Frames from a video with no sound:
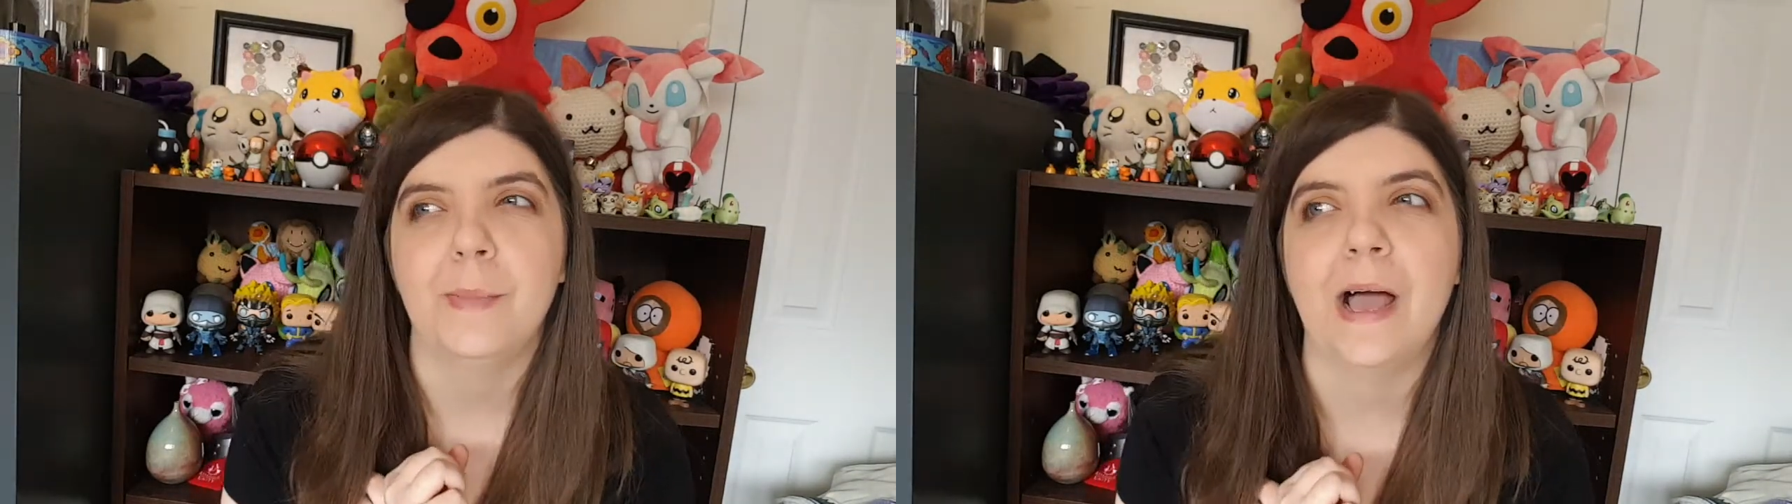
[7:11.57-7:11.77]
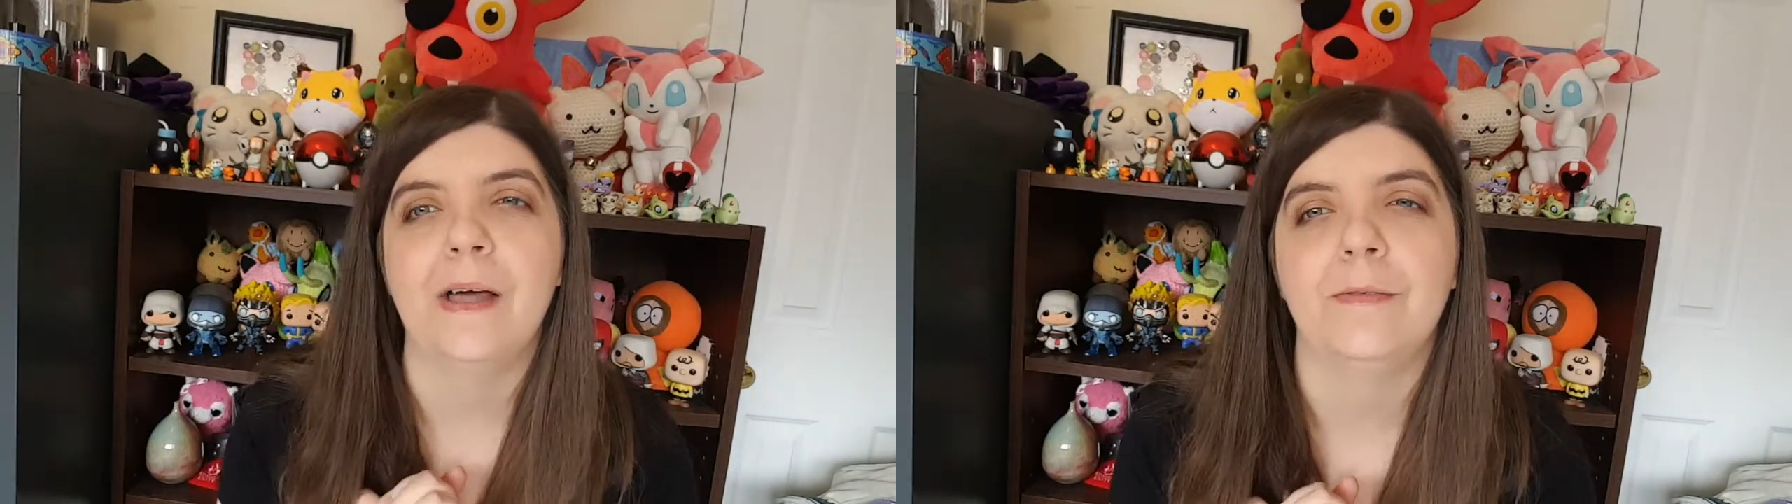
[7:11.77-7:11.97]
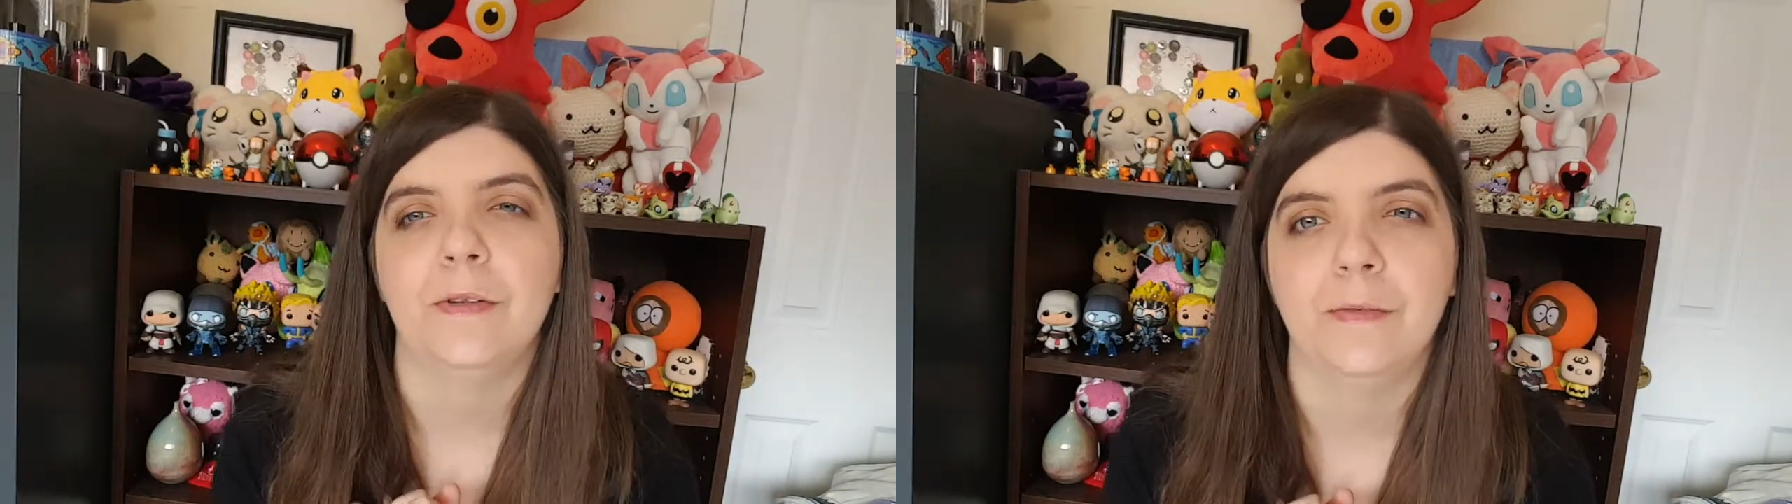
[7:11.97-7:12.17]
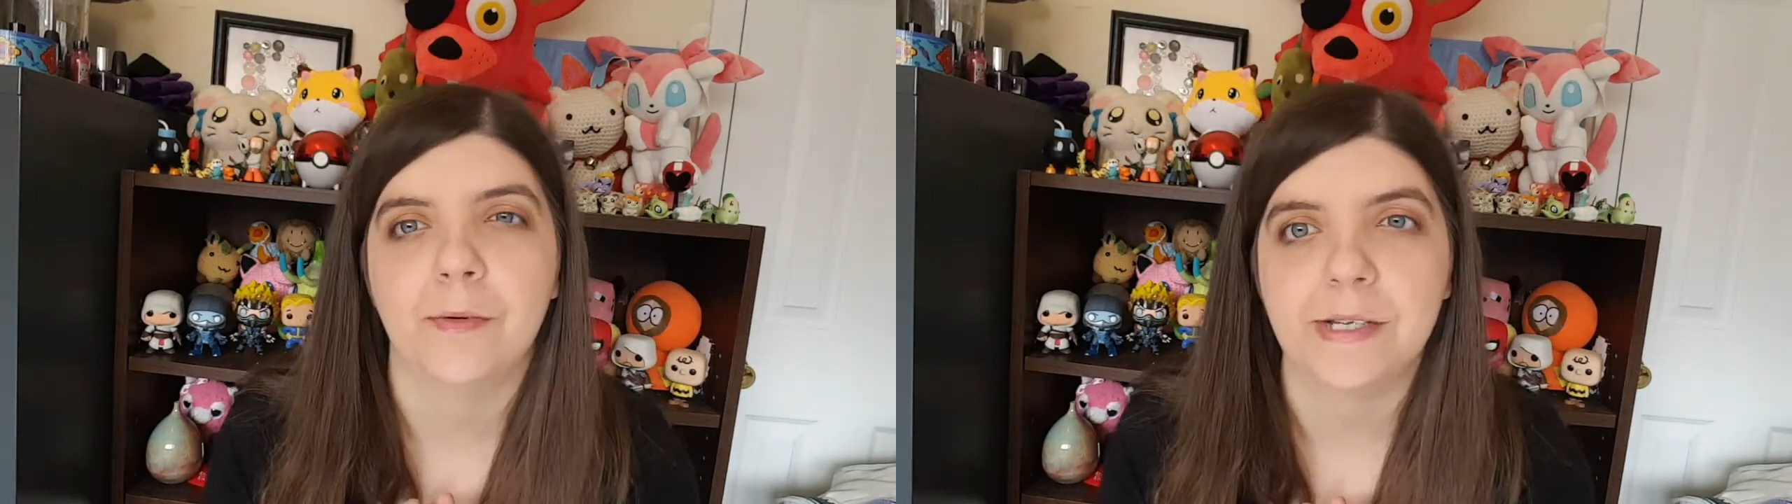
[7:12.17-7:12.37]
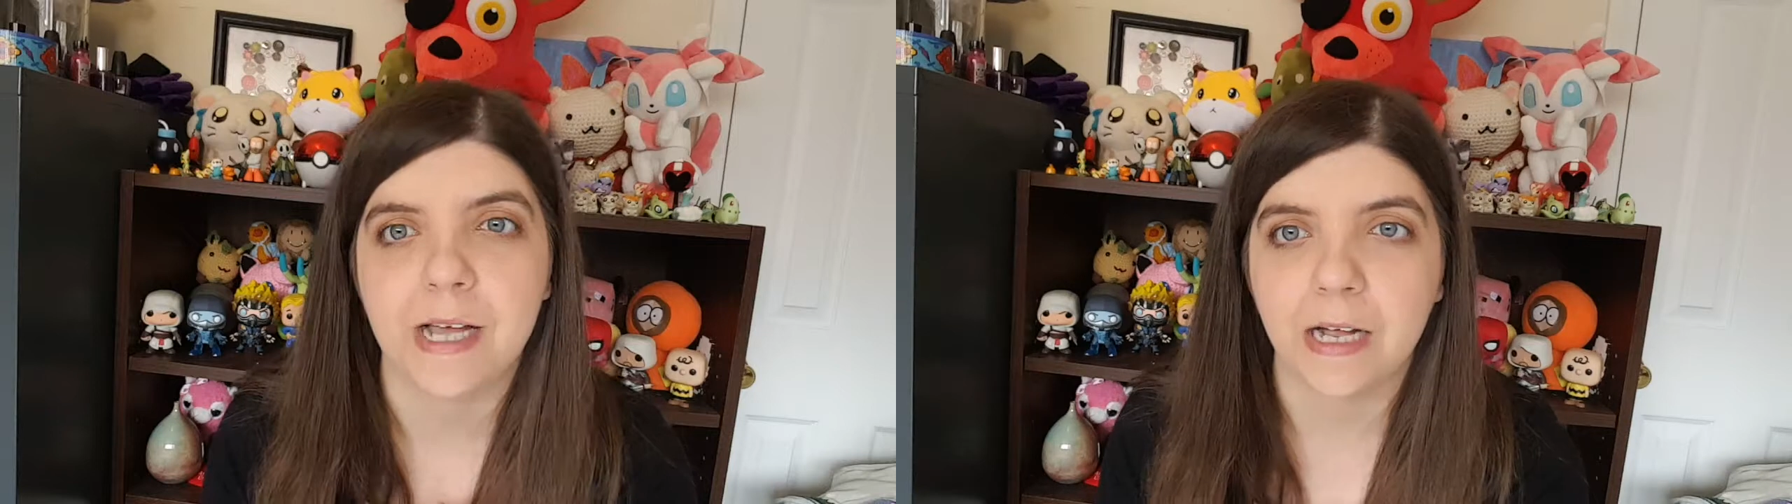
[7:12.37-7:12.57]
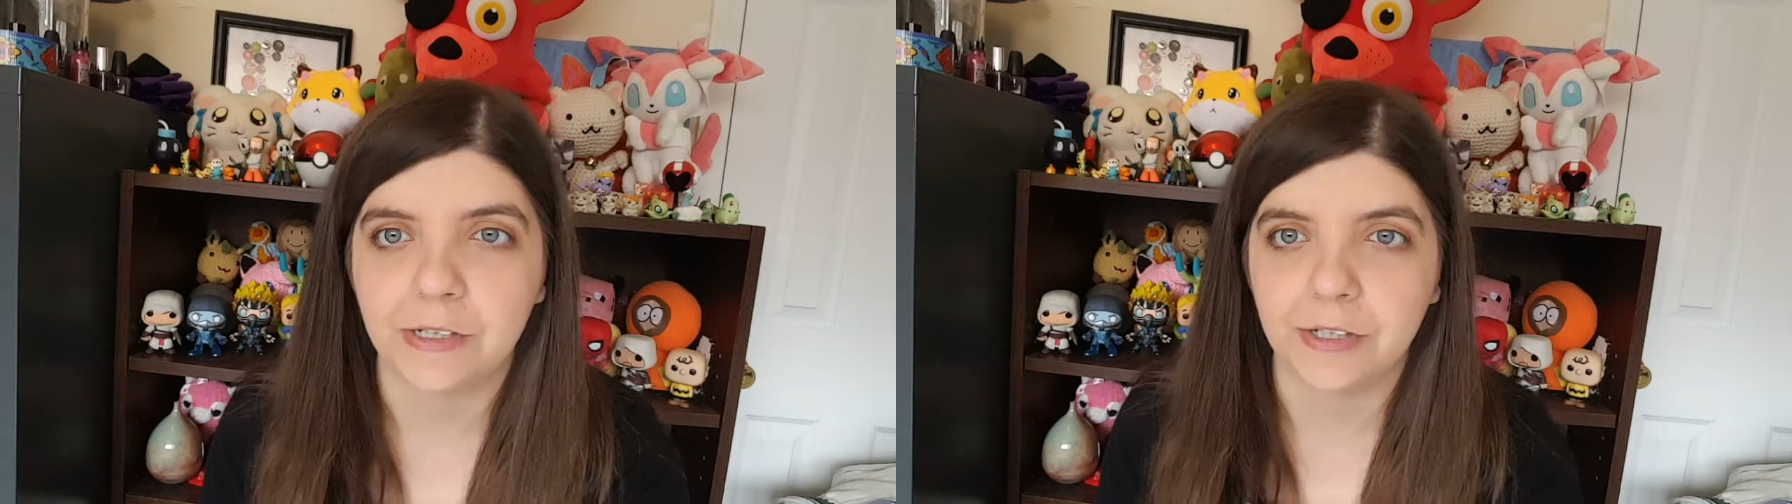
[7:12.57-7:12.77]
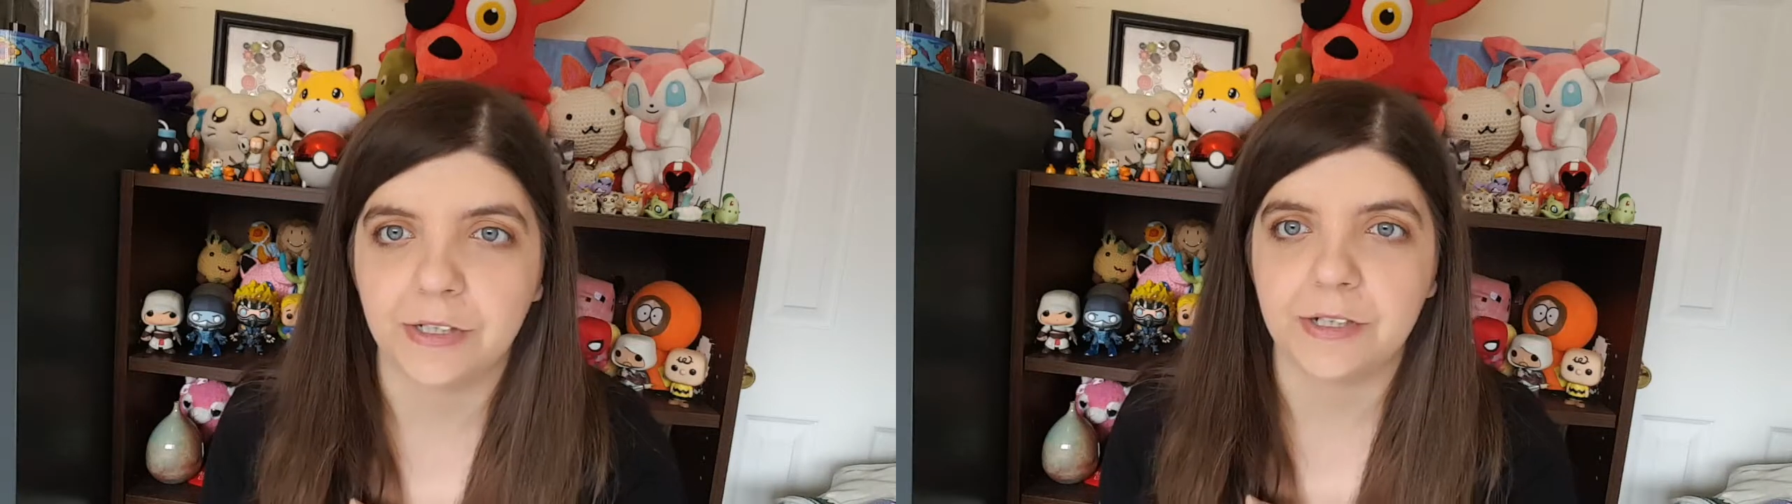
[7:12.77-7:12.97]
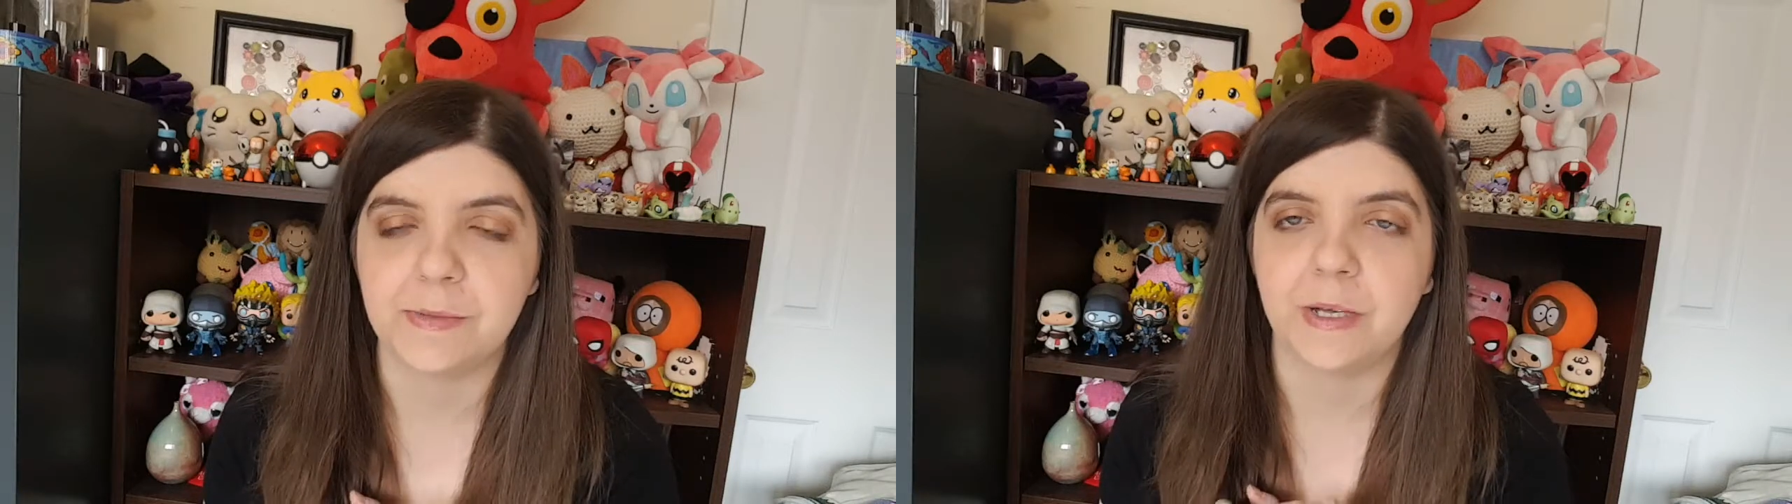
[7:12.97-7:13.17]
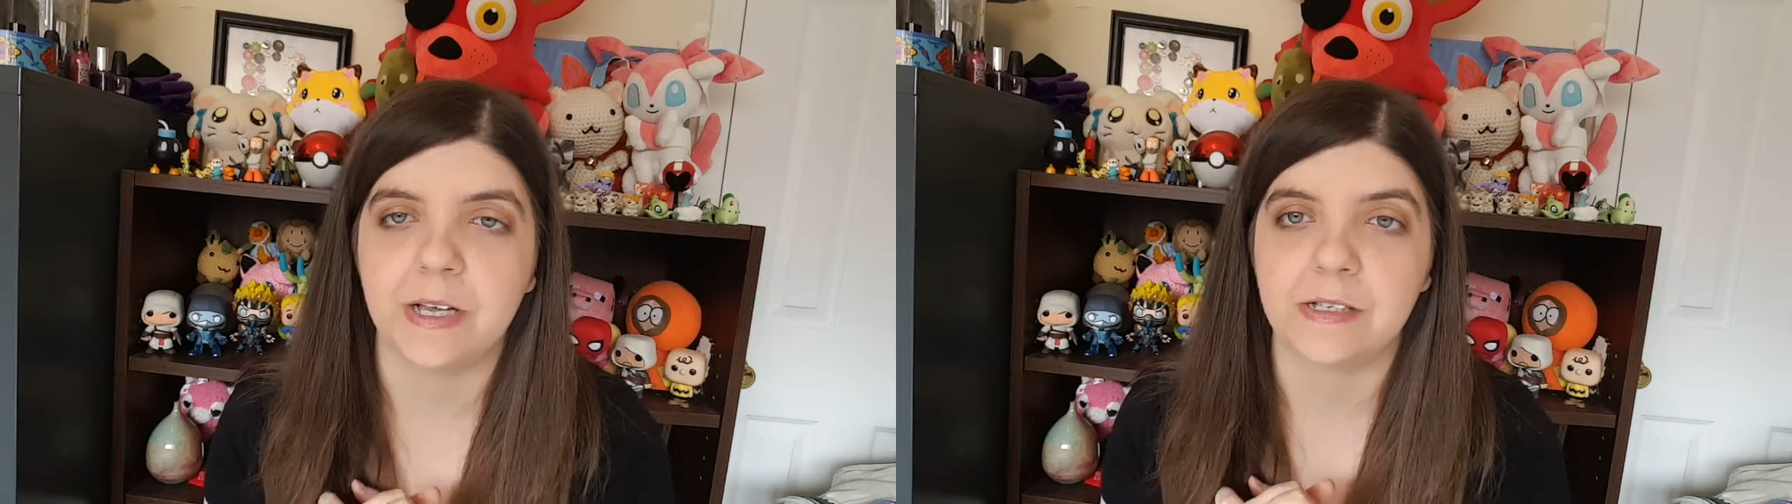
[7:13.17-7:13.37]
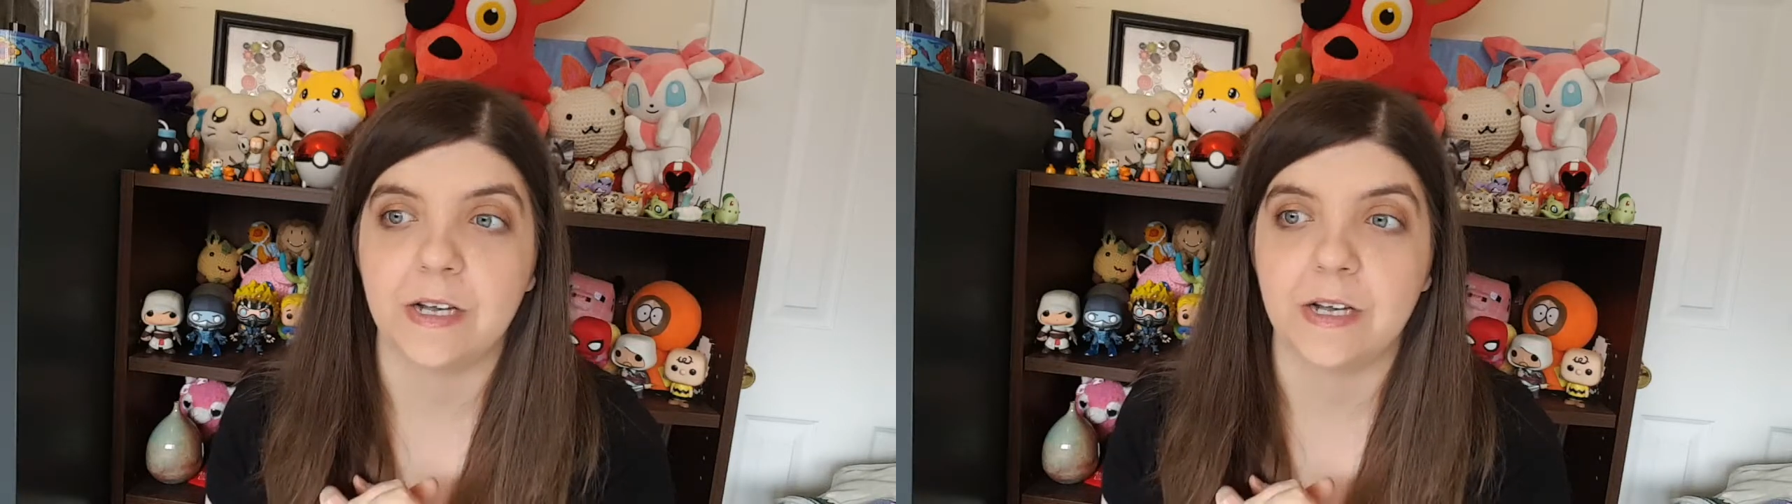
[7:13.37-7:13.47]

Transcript: bad for the voice actors because